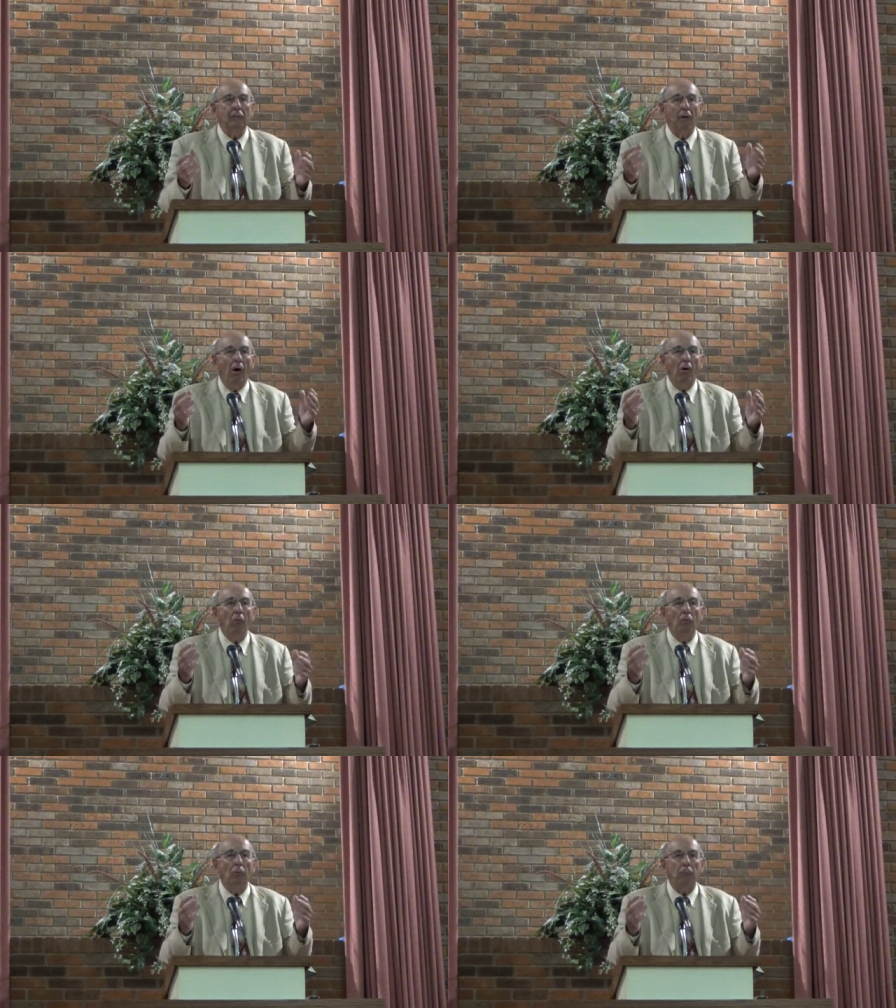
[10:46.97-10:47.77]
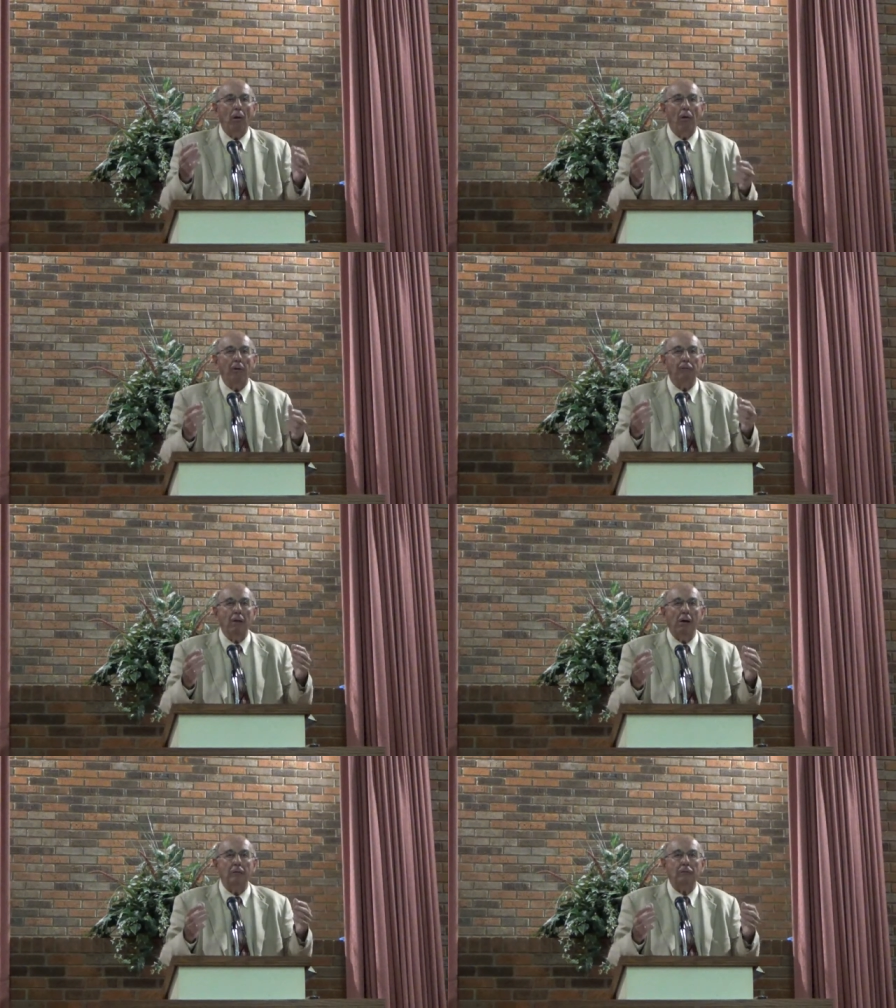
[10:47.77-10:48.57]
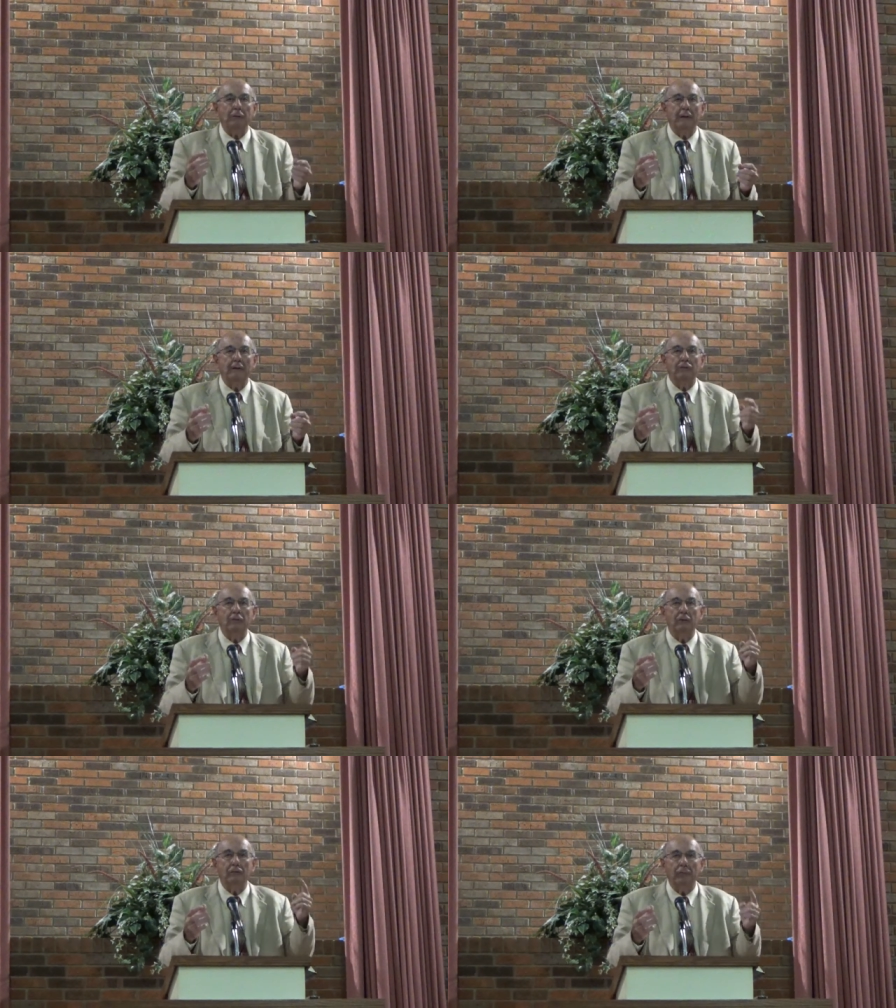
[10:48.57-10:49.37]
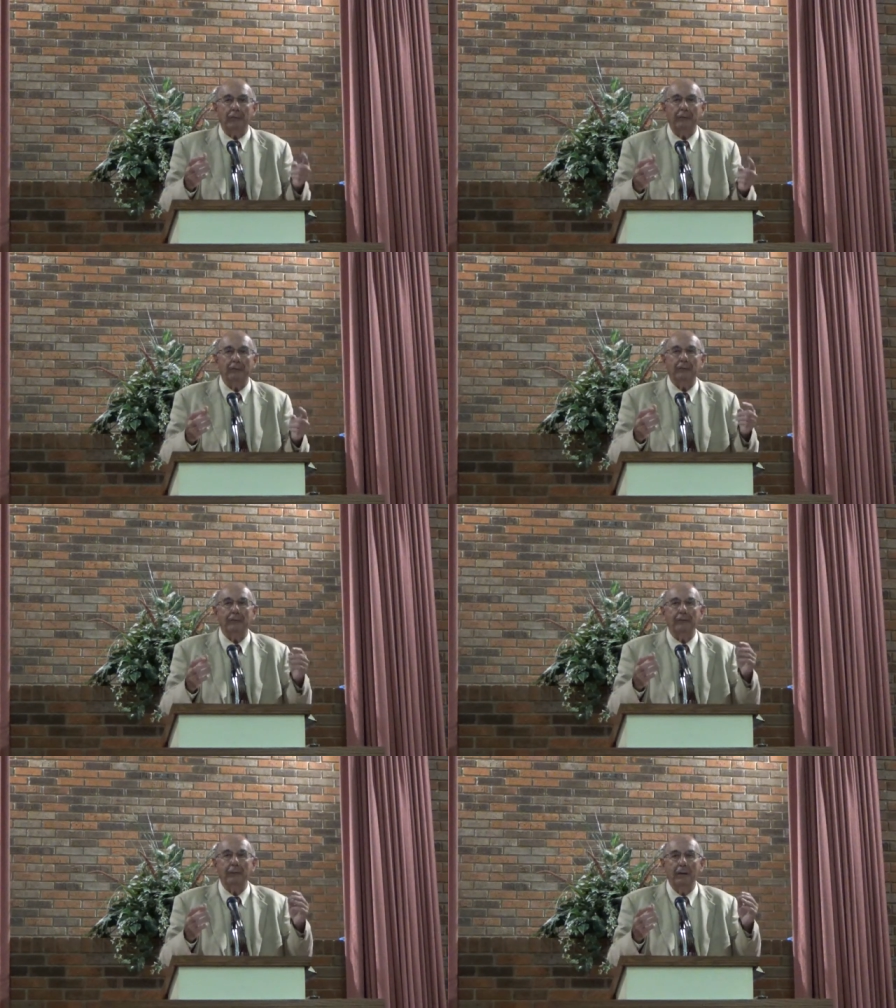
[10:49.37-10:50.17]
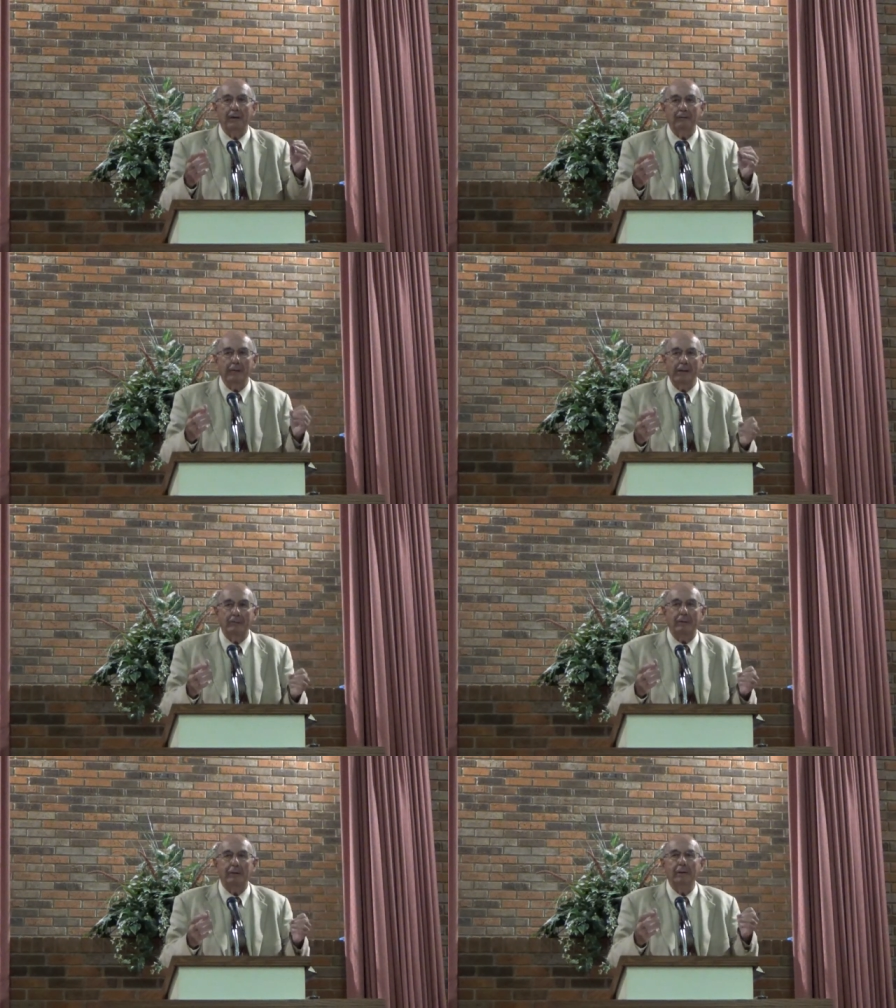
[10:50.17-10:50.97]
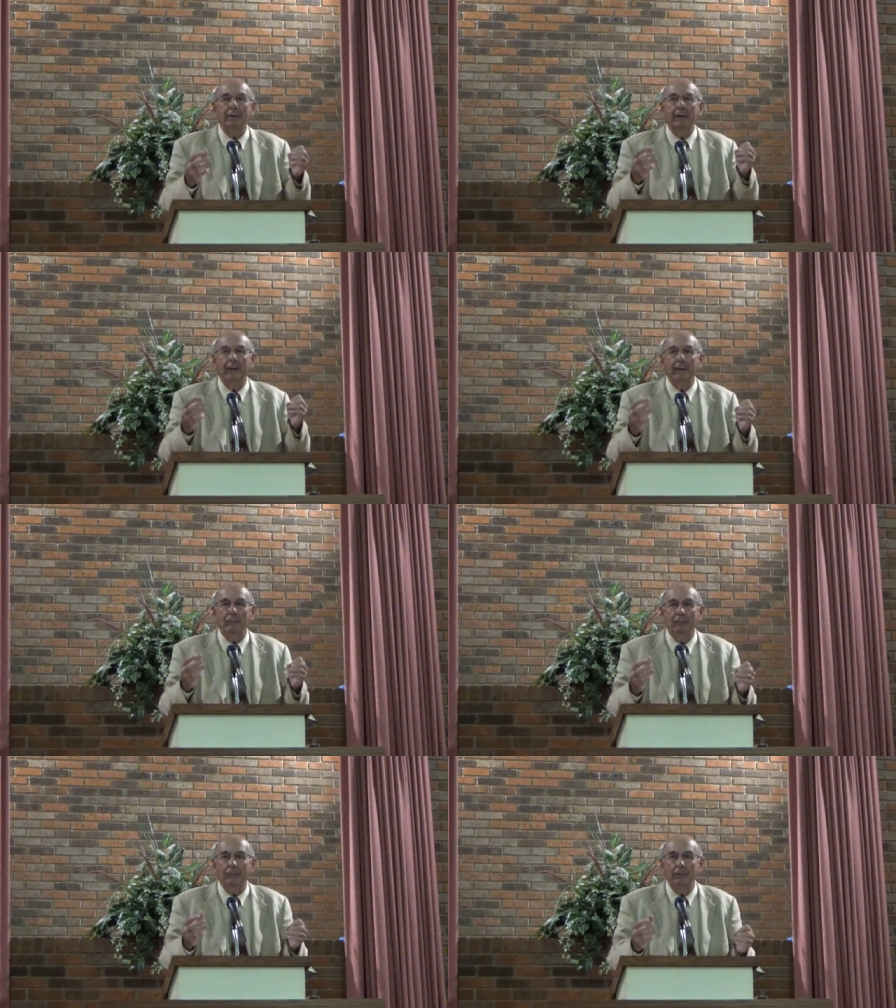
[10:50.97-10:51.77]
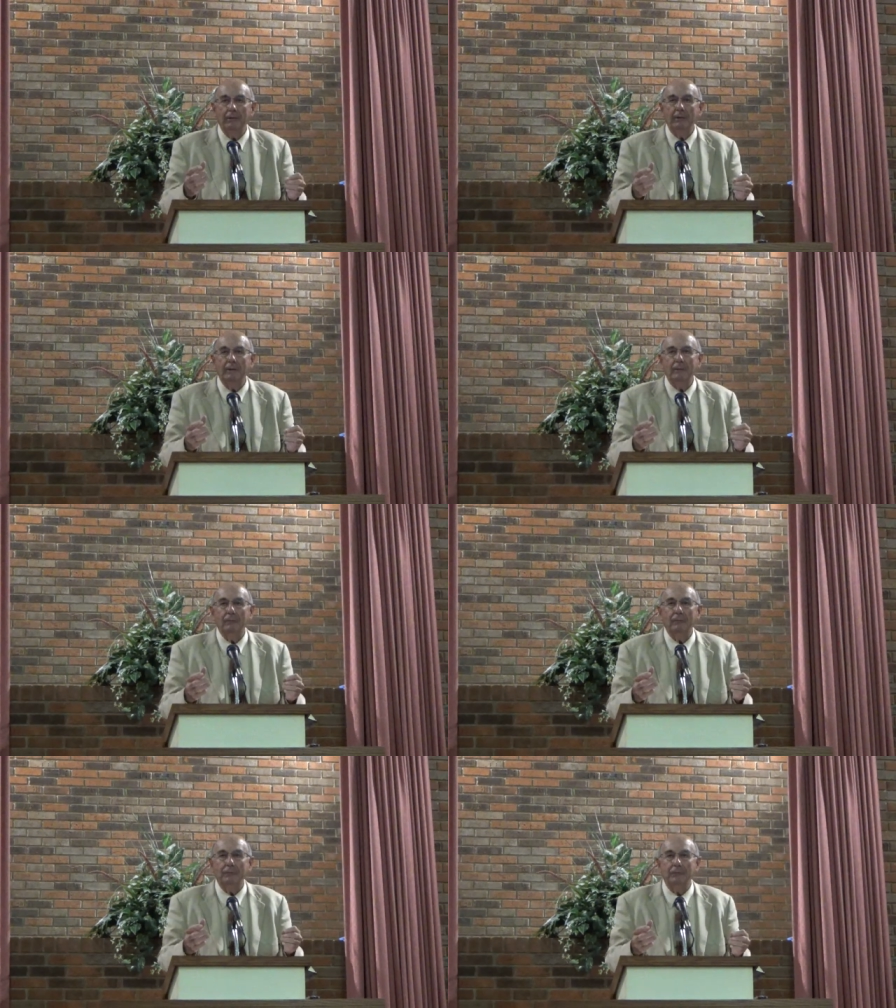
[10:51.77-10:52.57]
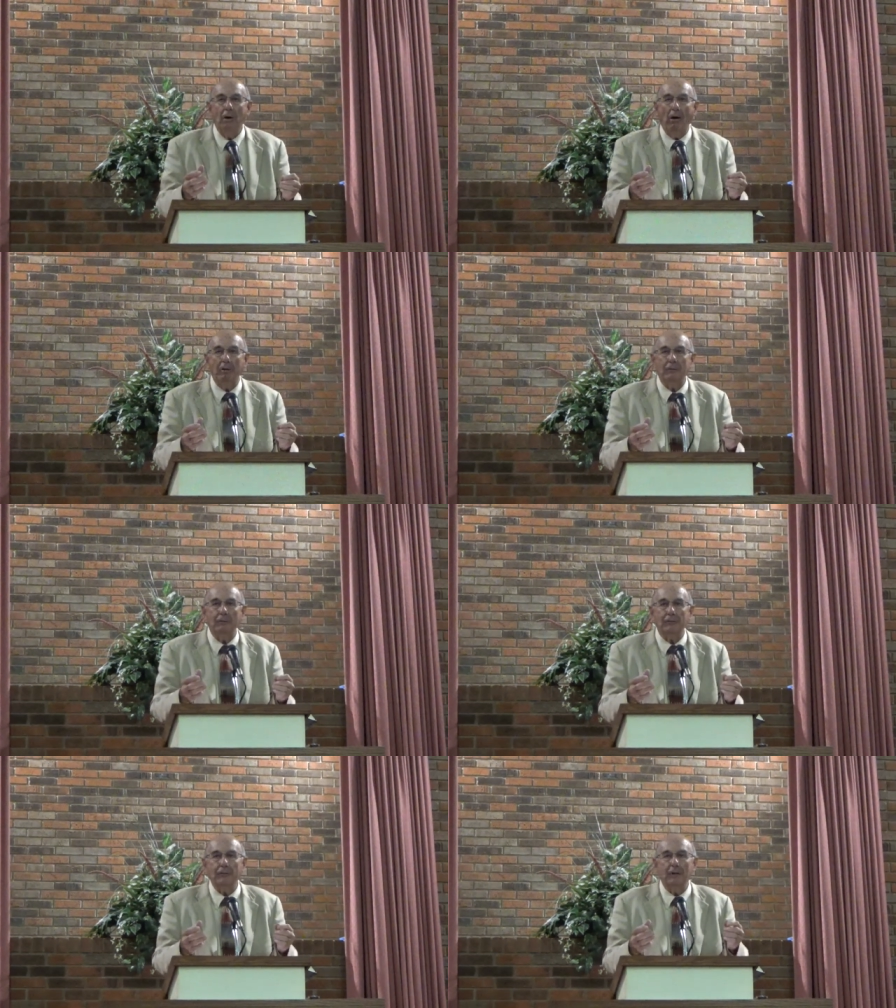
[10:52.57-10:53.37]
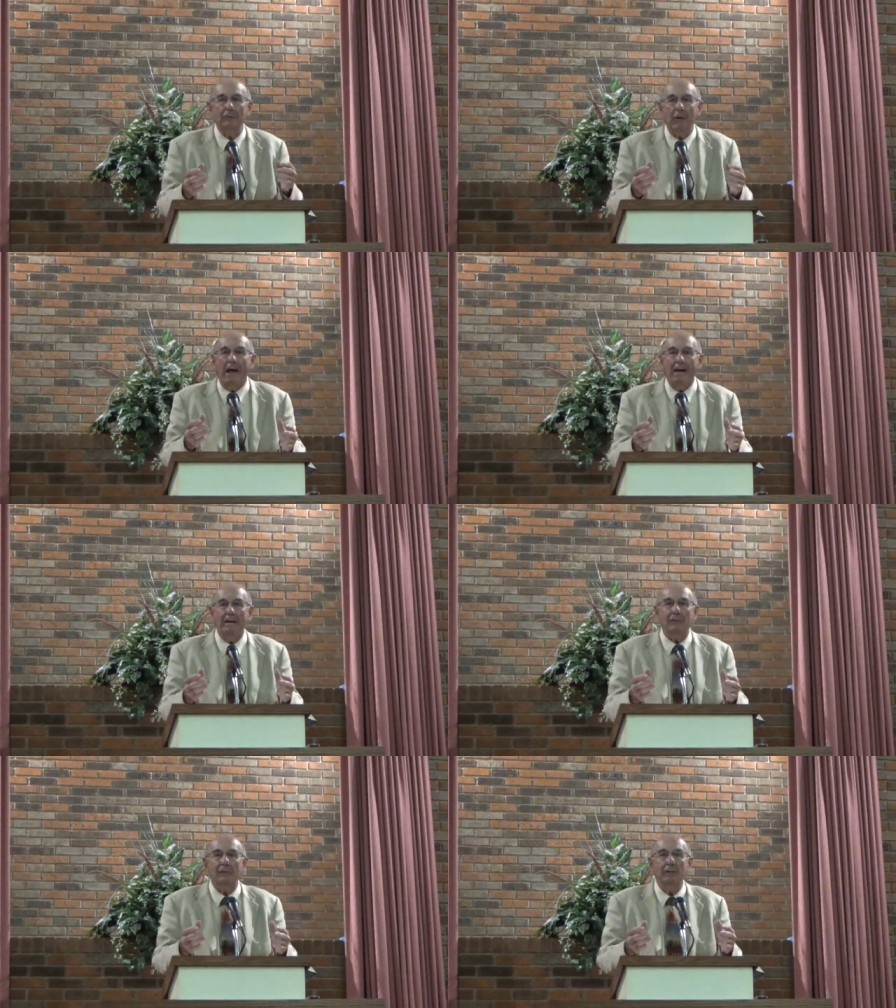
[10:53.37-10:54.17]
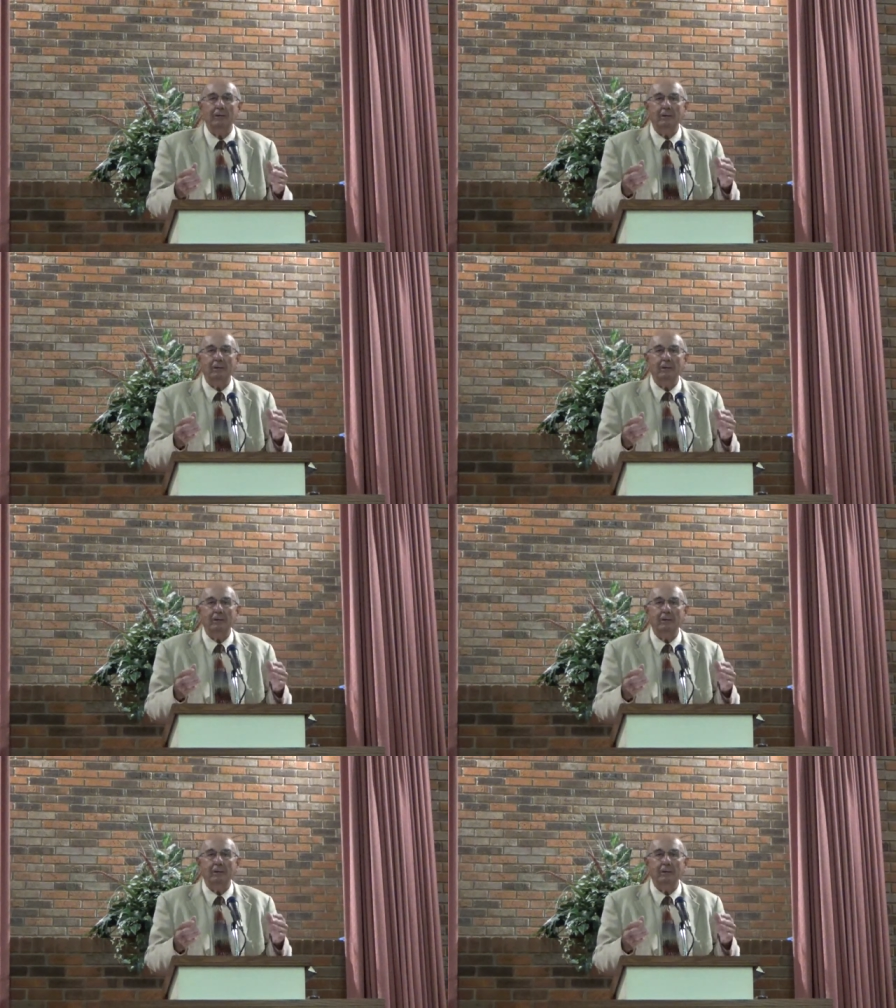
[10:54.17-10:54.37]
all a part of God's creation of earth and of heaven and of darkness and of light.